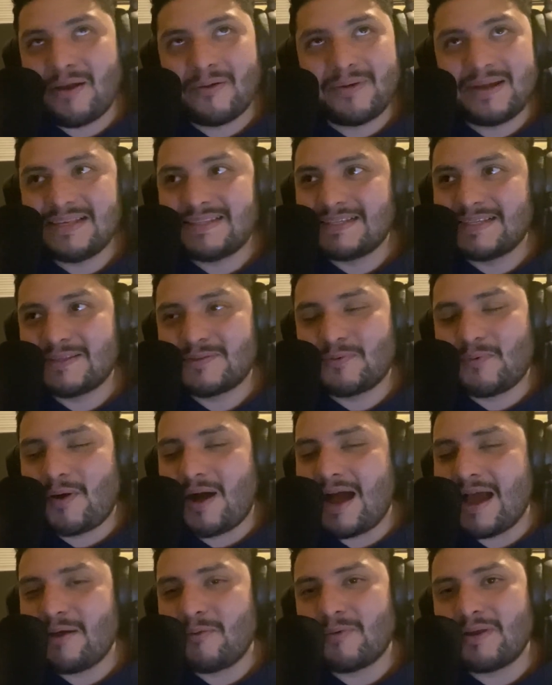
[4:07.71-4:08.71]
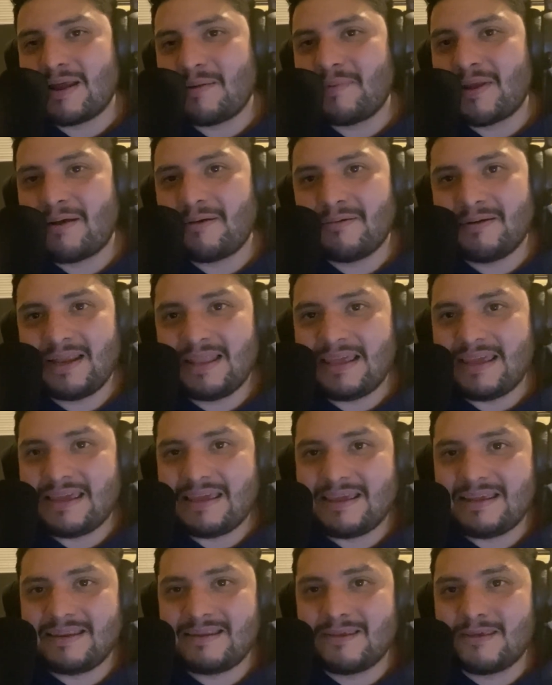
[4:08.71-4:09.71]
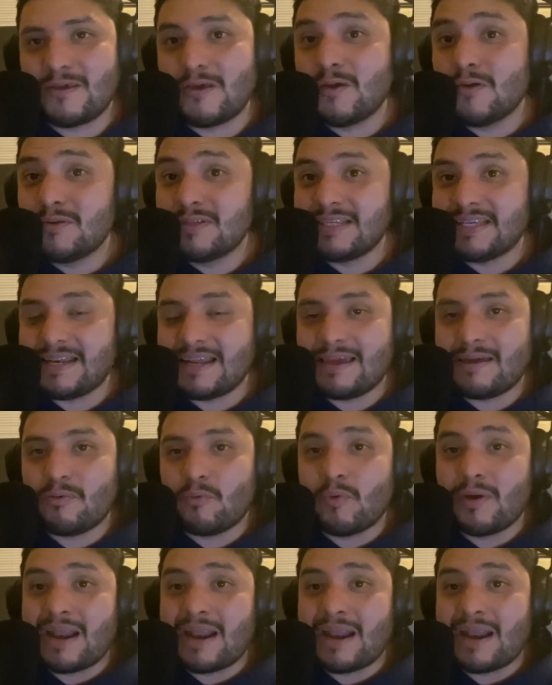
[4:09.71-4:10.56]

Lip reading: reasons why when I'm not really using it,